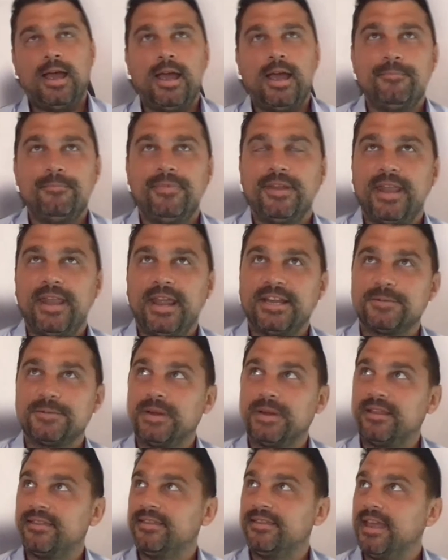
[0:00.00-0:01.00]
Um, the next
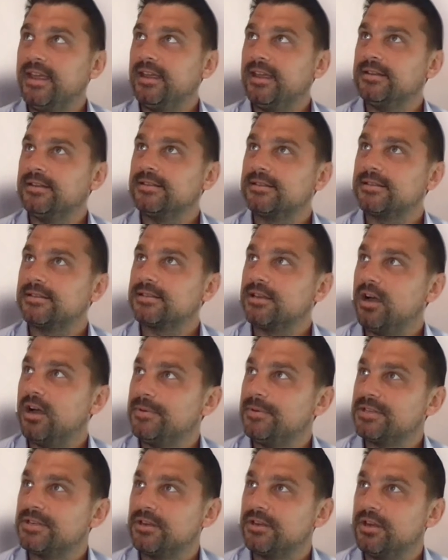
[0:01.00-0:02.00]
big thing in
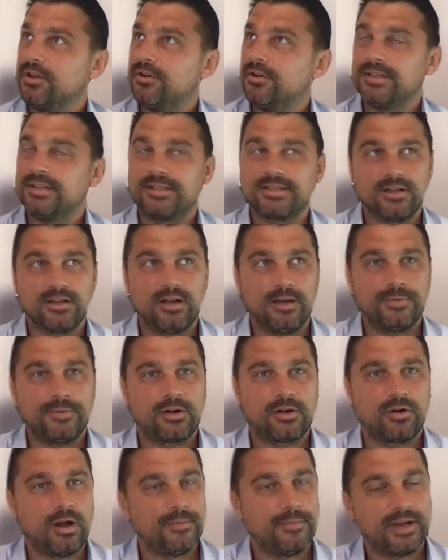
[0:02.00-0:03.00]
cybersecurity,
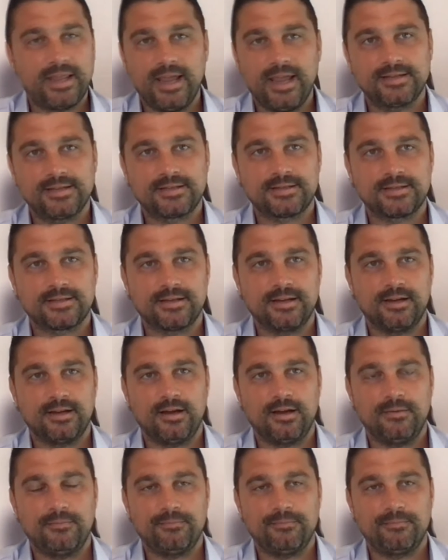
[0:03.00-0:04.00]
cybercrime, I guess
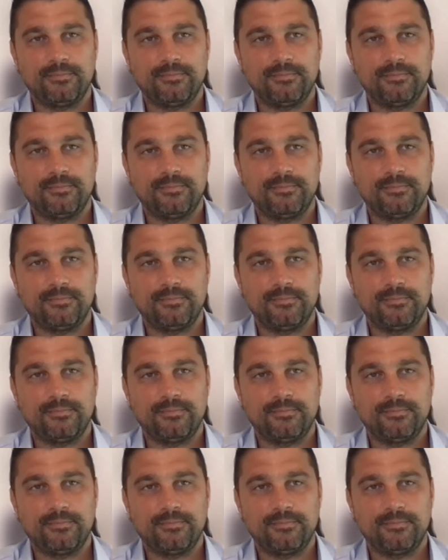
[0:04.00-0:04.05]
uh,